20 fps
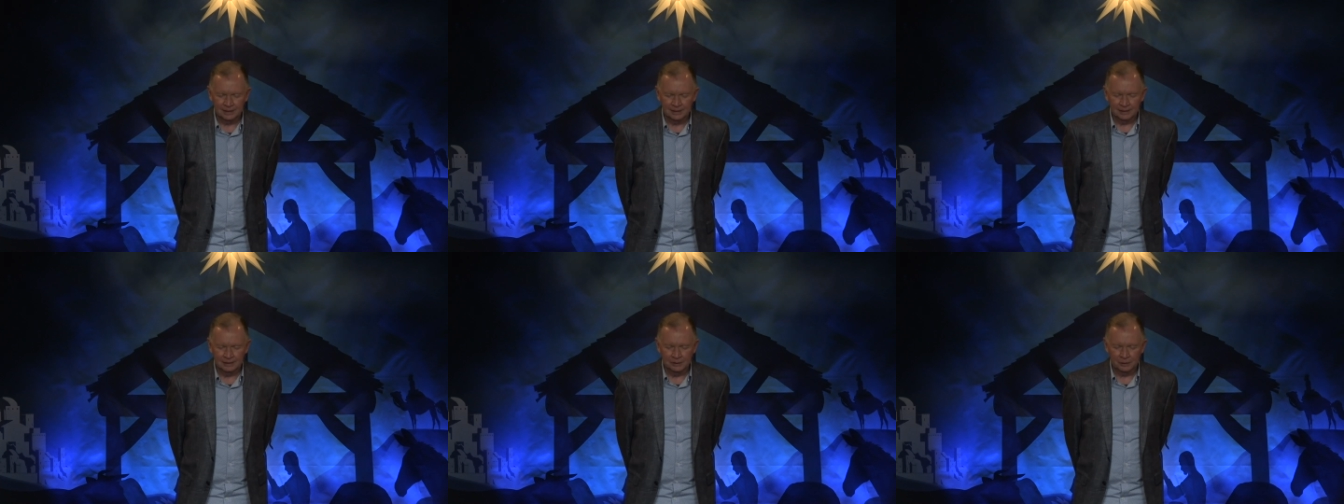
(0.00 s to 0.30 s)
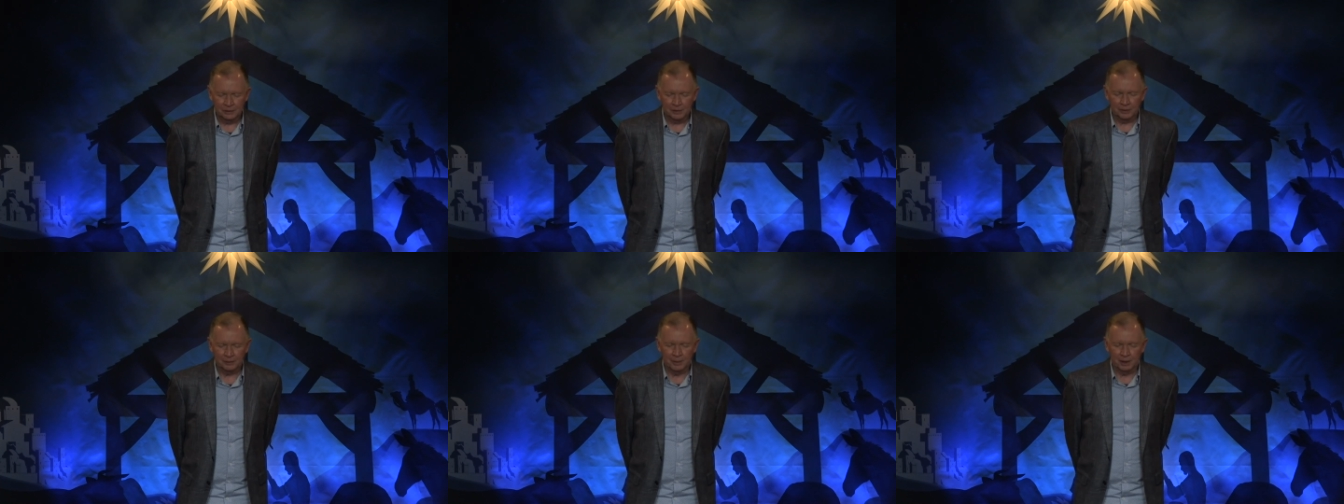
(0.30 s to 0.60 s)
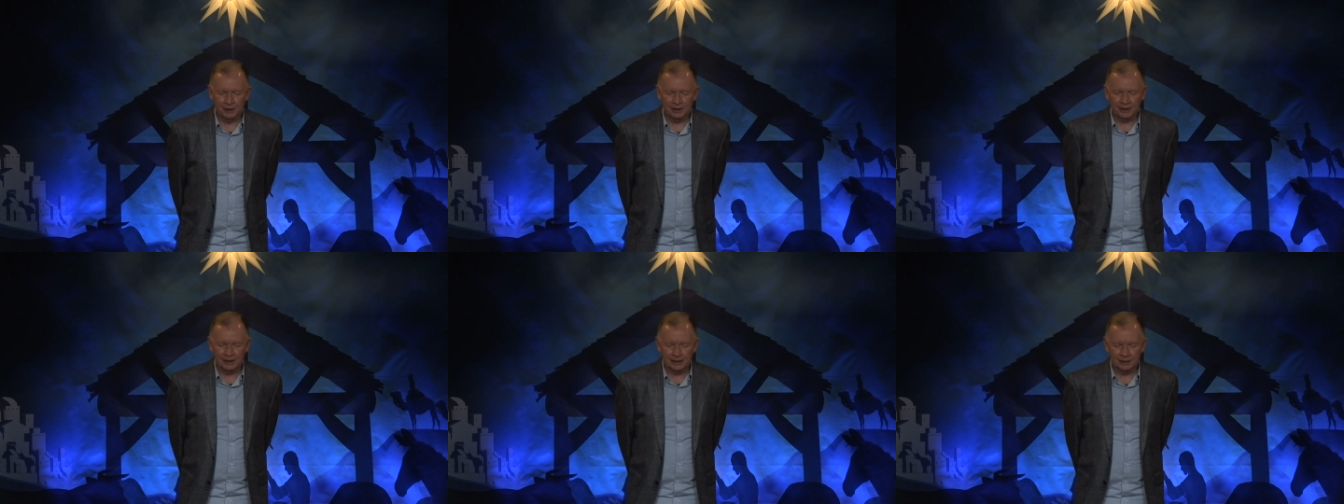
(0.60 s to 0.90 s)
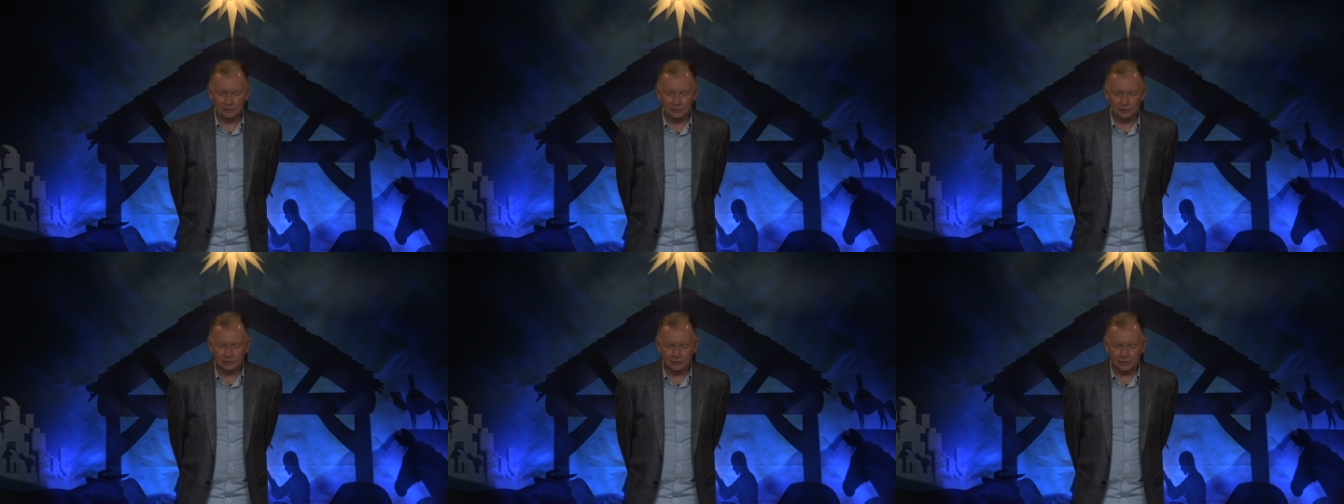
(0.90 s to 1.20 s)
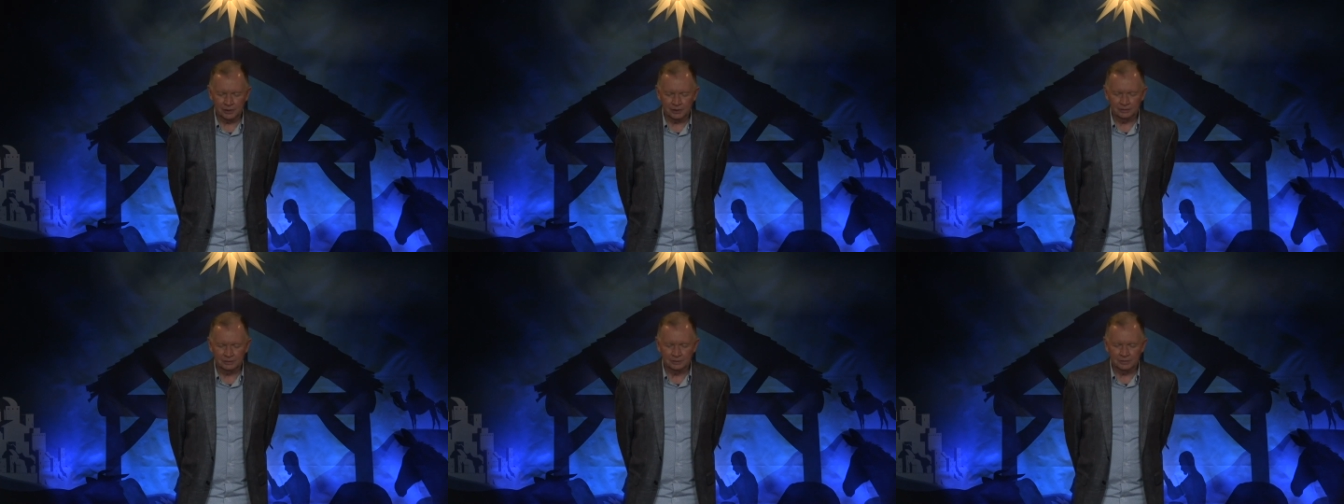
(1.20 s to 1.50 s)
where the money comes
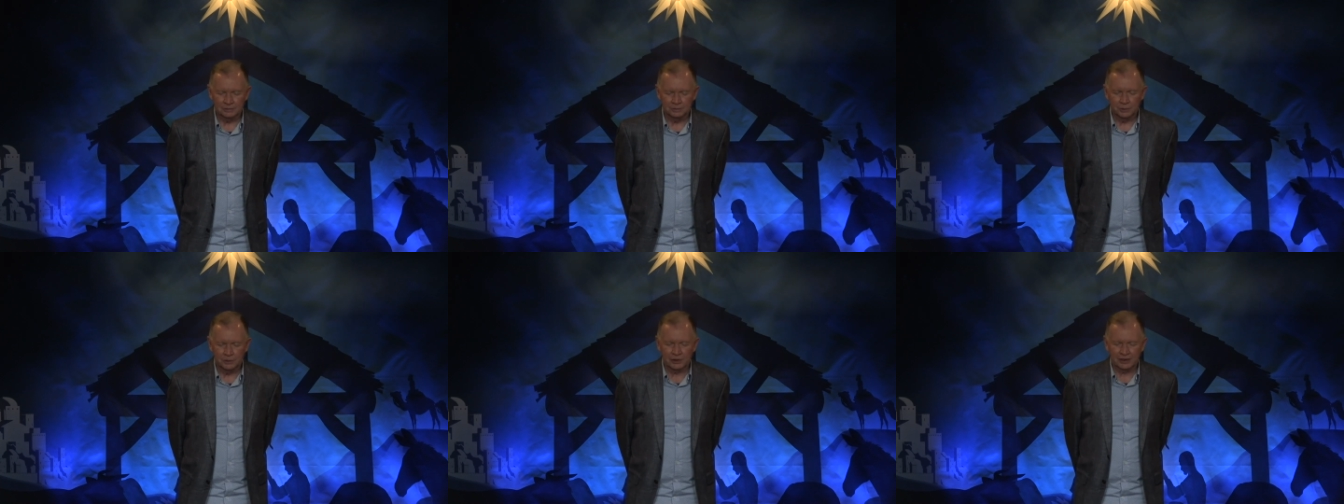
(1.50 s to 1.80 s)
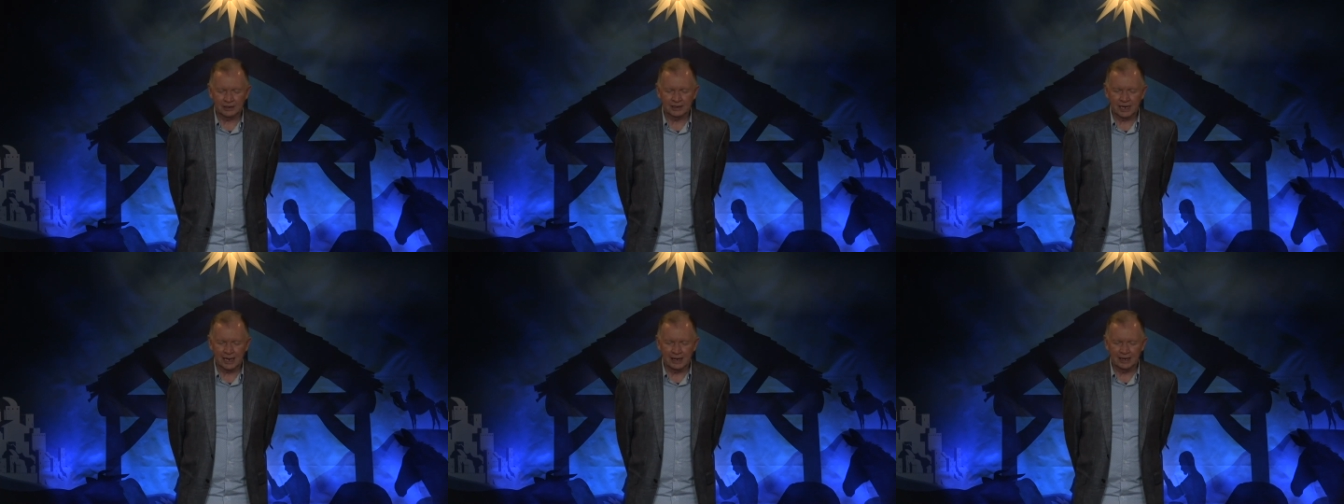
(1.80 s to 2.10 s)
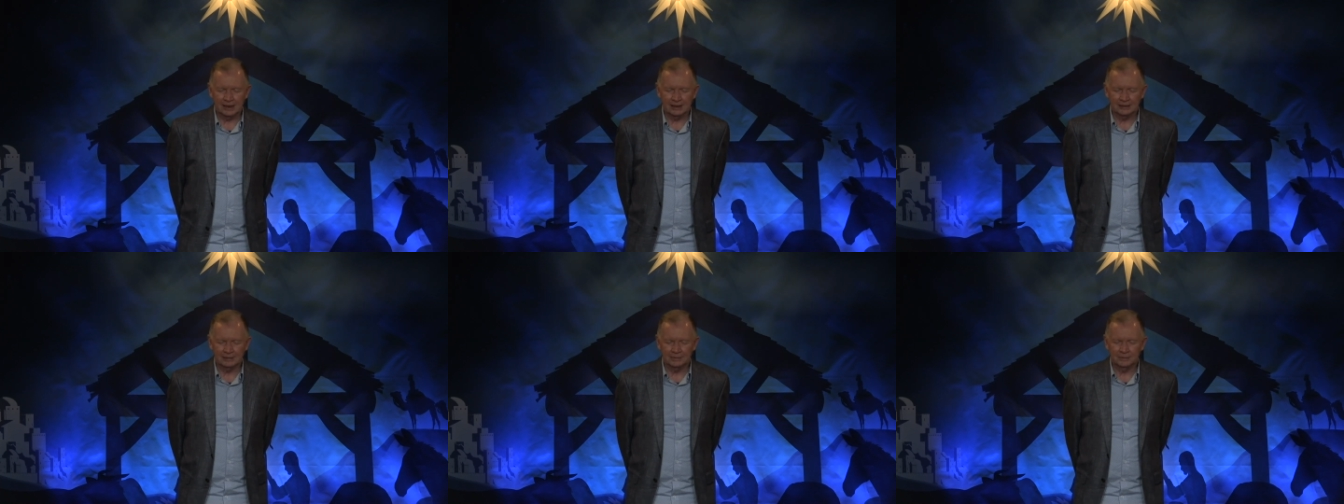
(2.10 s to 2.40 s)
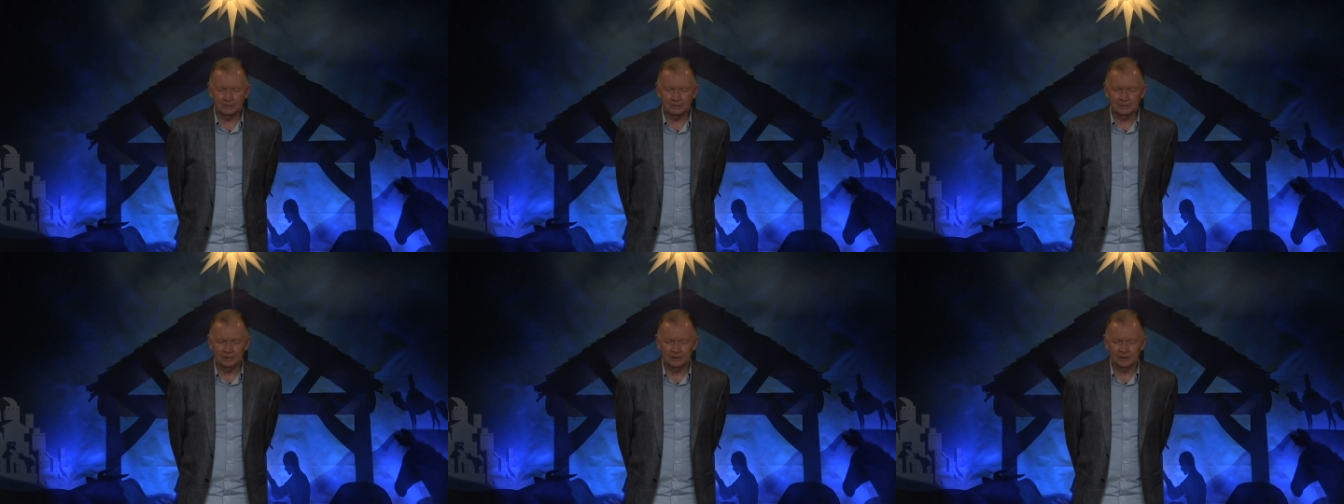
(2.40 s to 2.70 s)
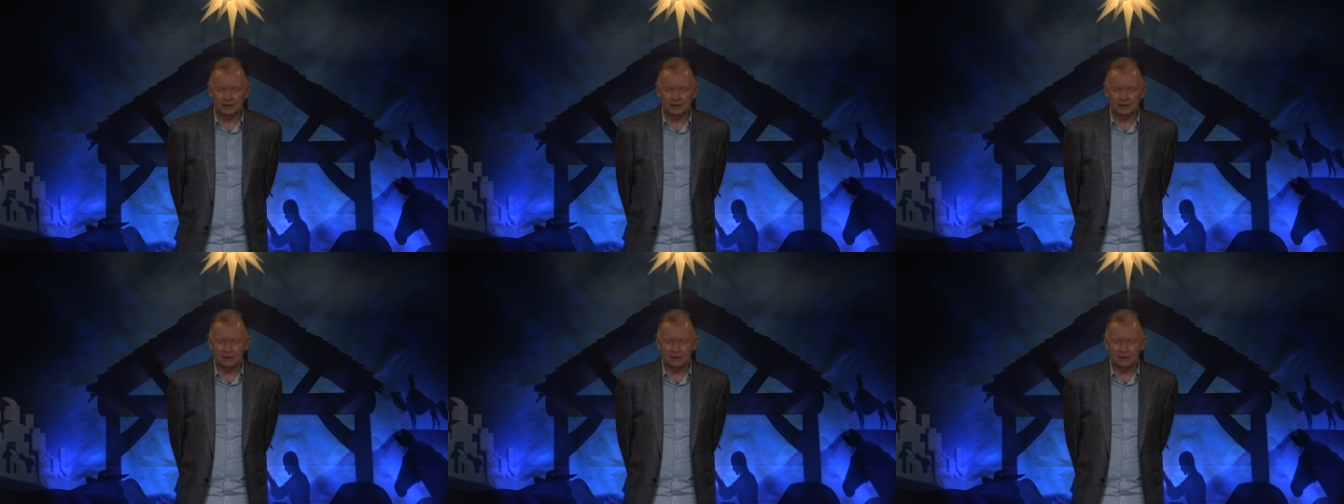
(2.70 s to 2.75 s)
from, where the time,